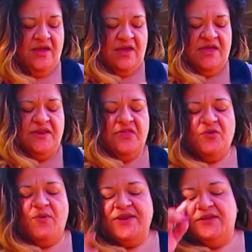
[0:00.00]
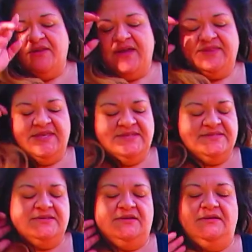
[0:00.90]
Another way to look at
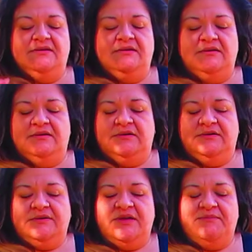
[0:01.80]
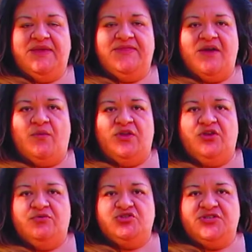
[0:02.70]
this can be that when
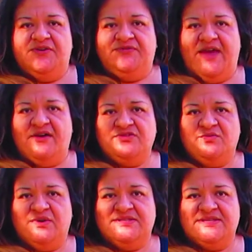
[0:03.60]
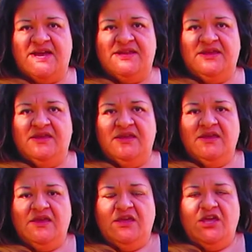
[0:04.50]
you shift out to one side,
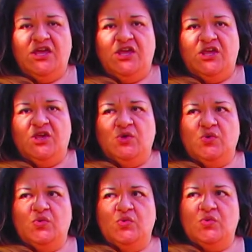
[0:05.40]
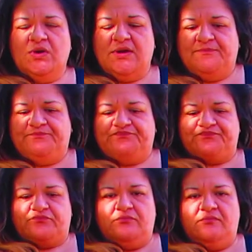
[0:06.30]
you
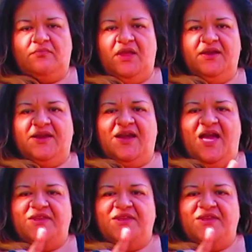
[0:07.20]
kind